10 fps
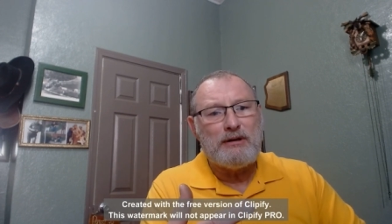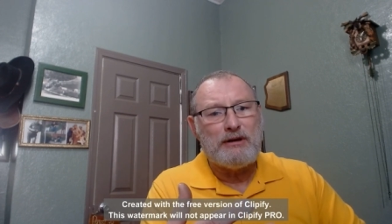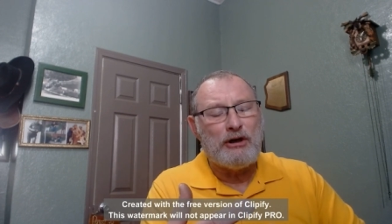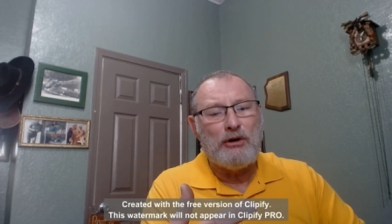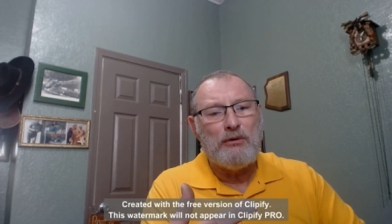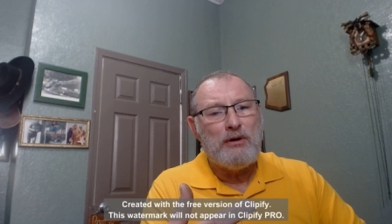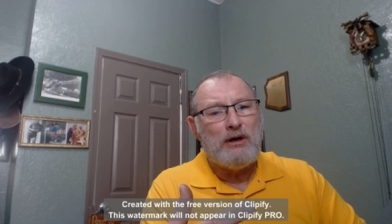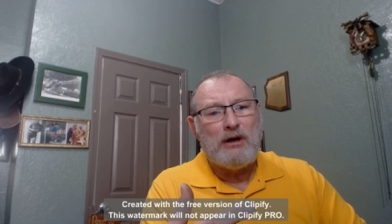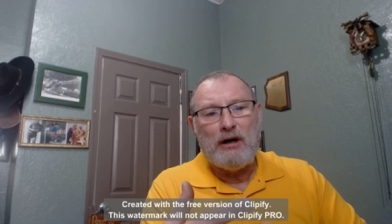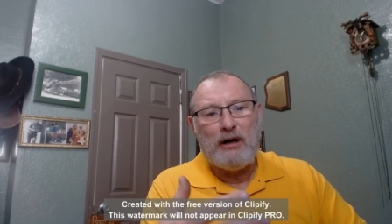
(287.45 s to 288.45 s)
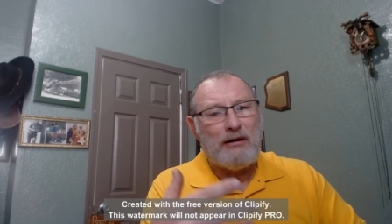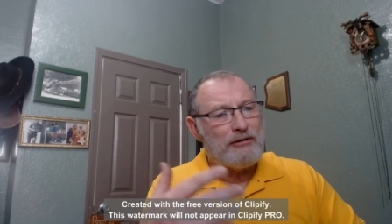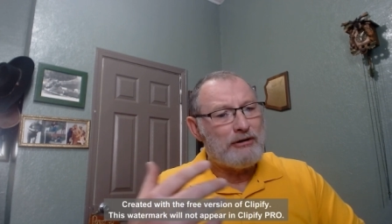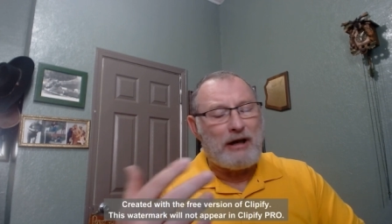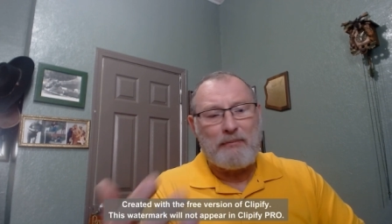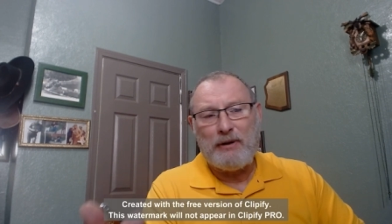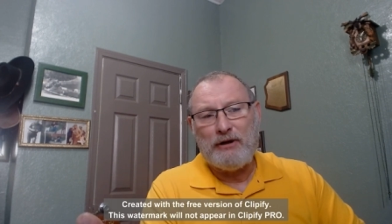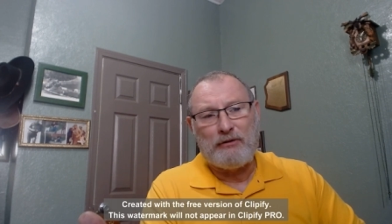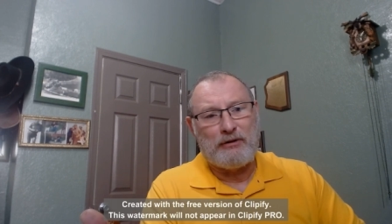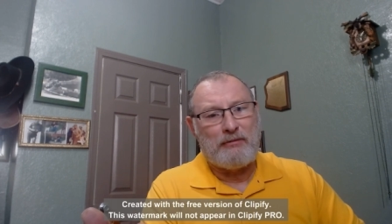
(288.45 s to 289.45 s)
You know, uh, just like
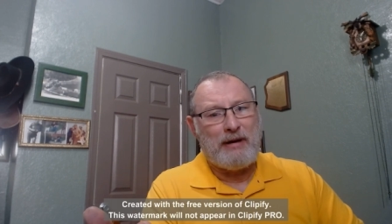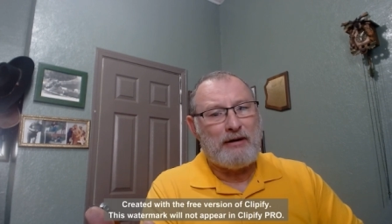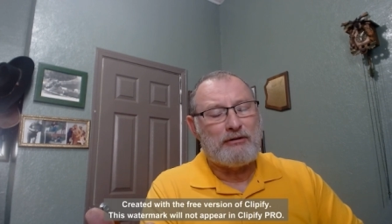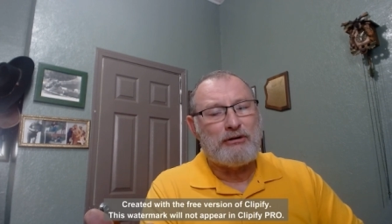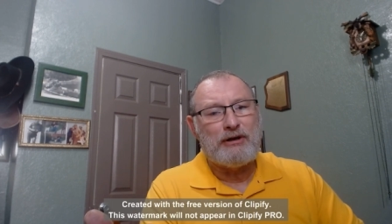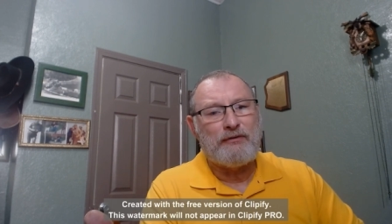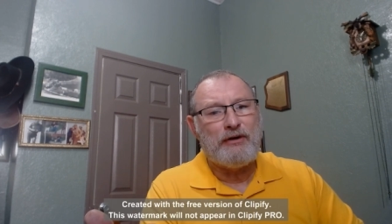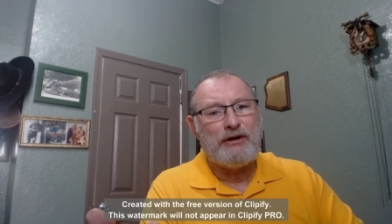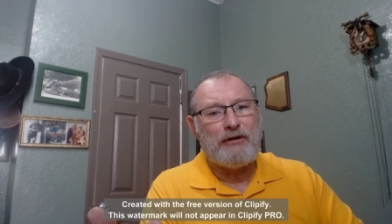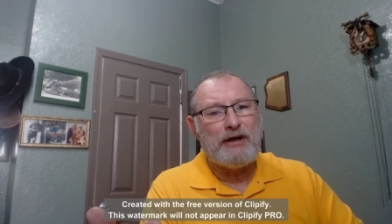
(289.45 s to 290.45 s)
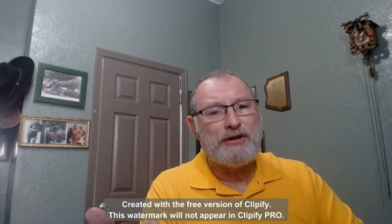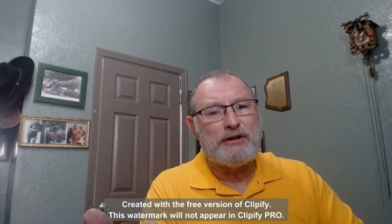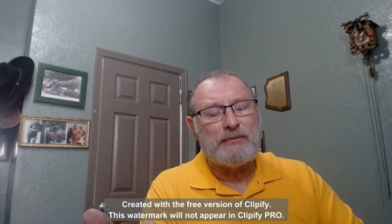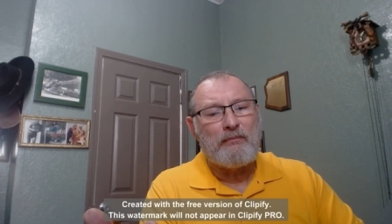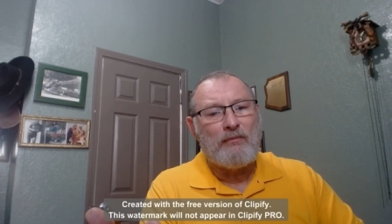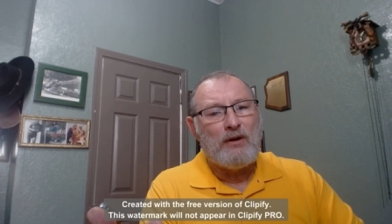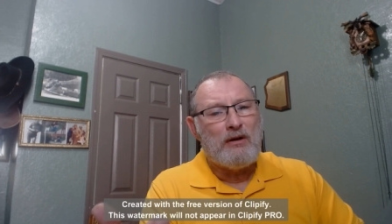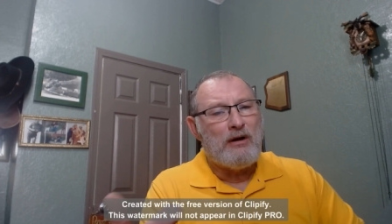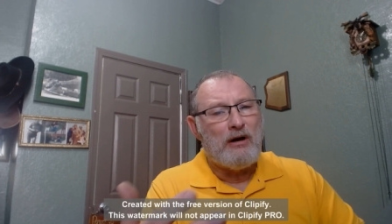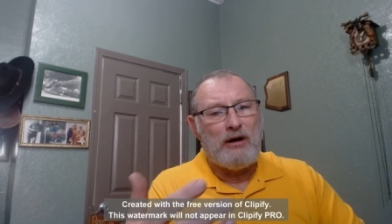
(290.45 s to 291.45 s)
Peter on the Mount of Transfiguration.
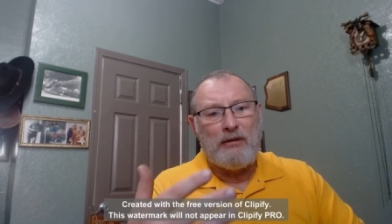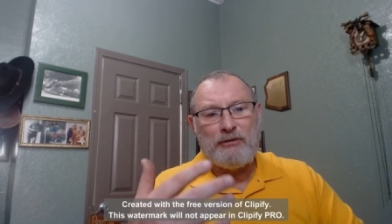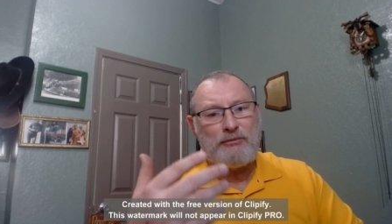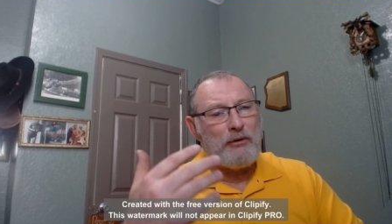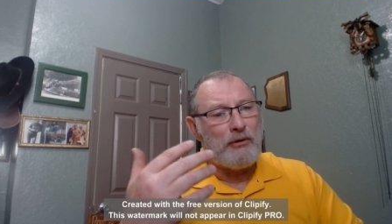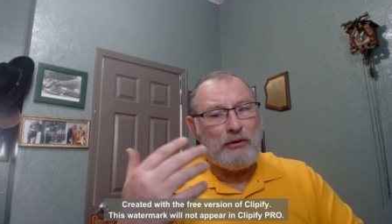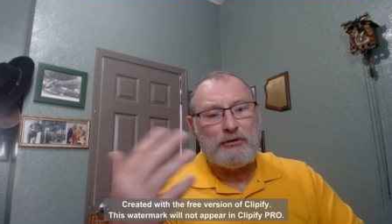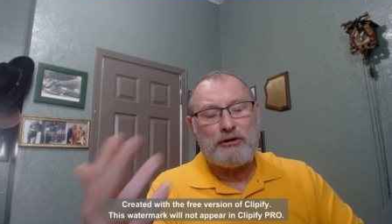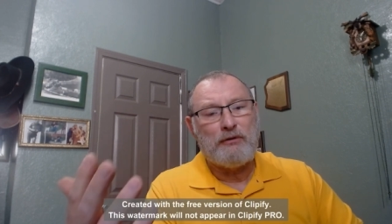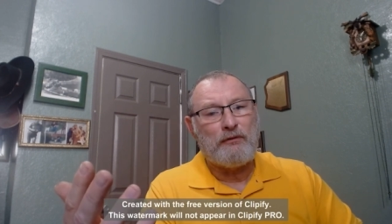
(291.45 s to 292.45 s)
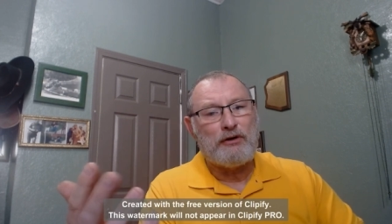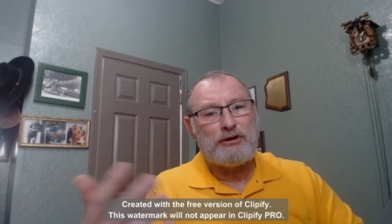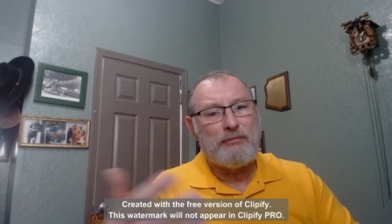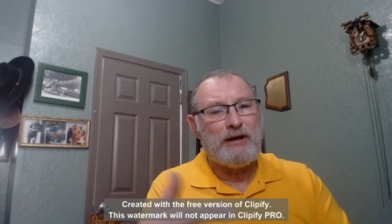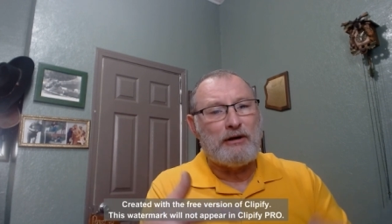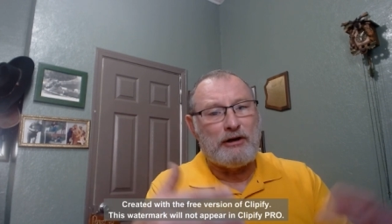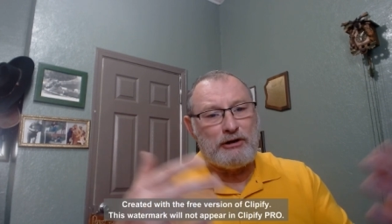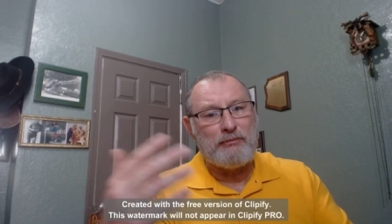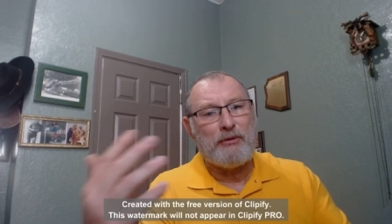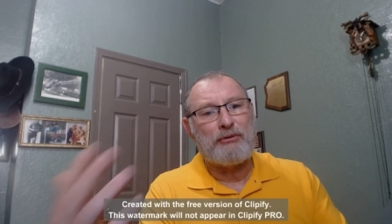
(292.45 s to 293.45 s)
Um, he spoke, "Oh, it's good for us to be here. Let us
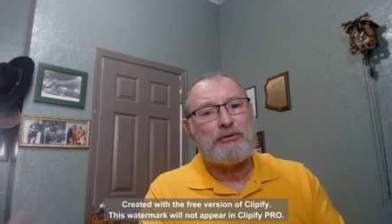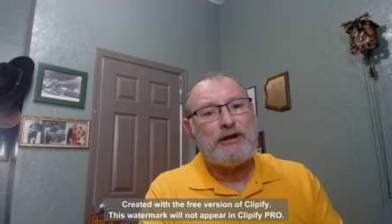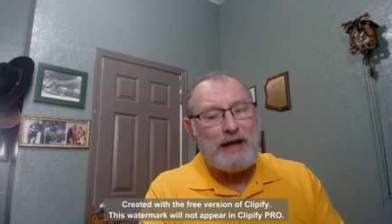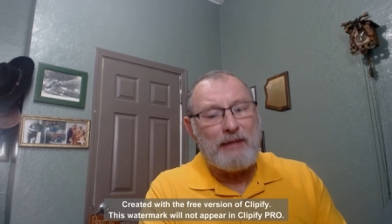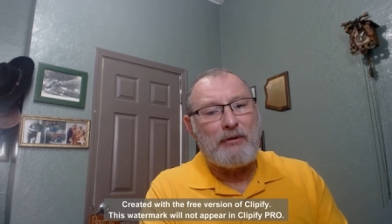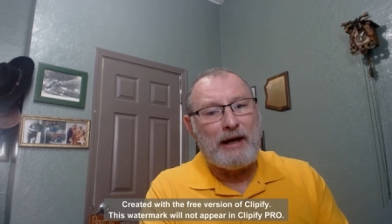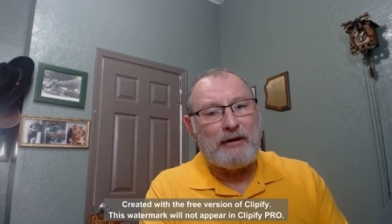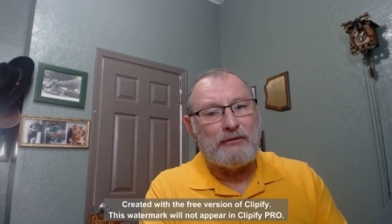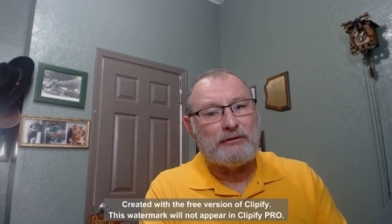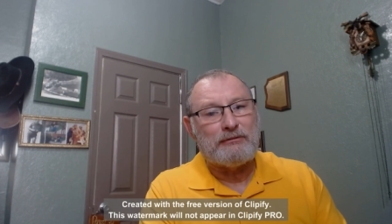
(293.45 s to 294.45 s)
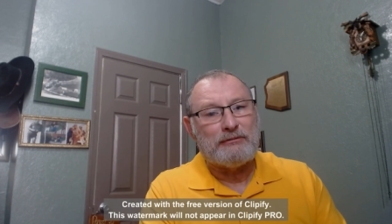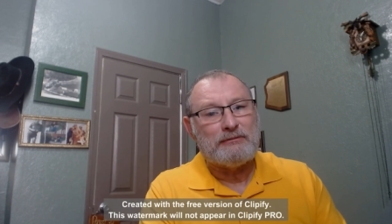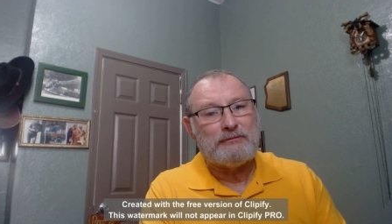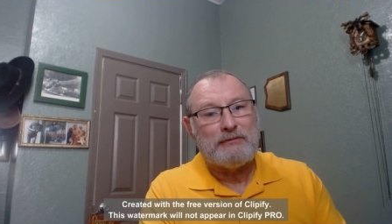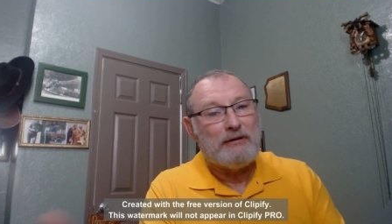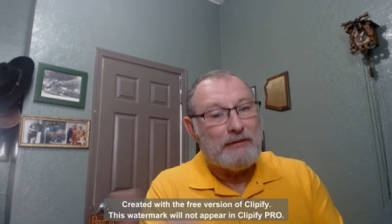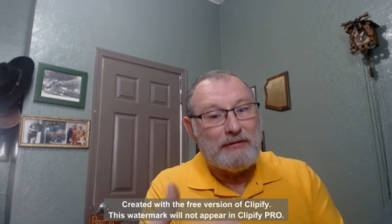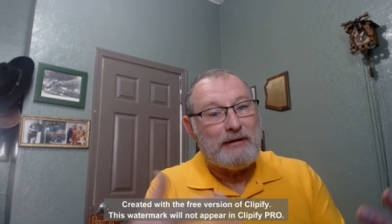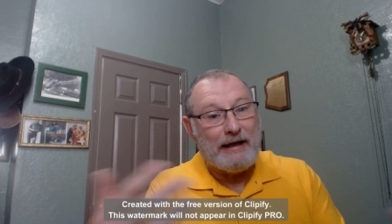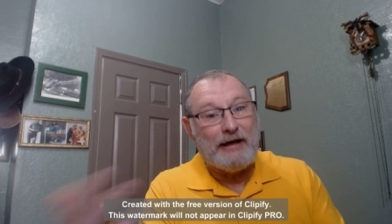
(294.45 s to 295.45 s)
build three tabernacles." Well, he,
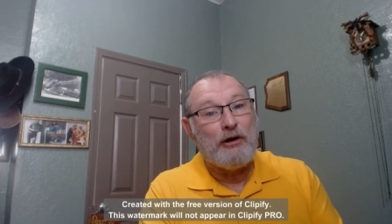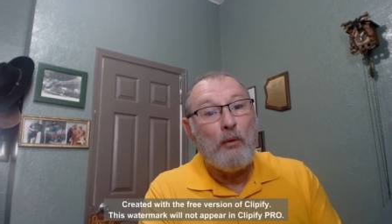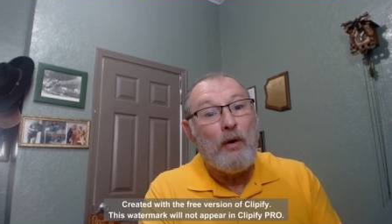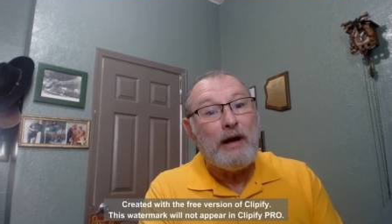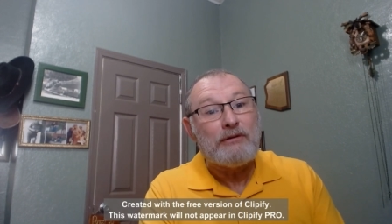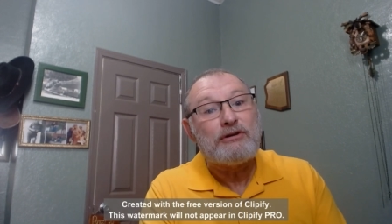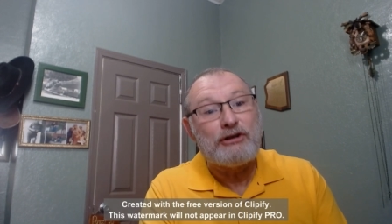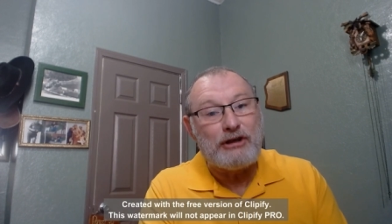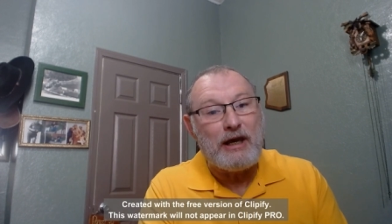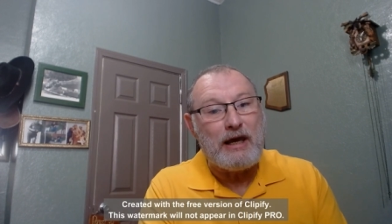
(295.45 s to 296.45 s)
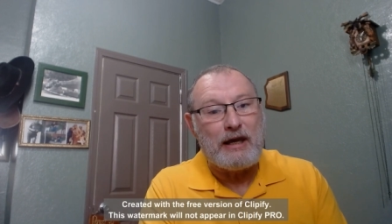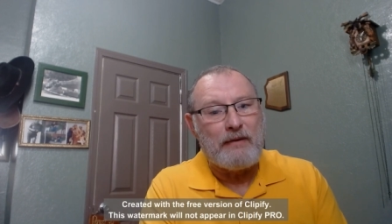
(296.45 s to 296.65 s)
he didn't know what else to say.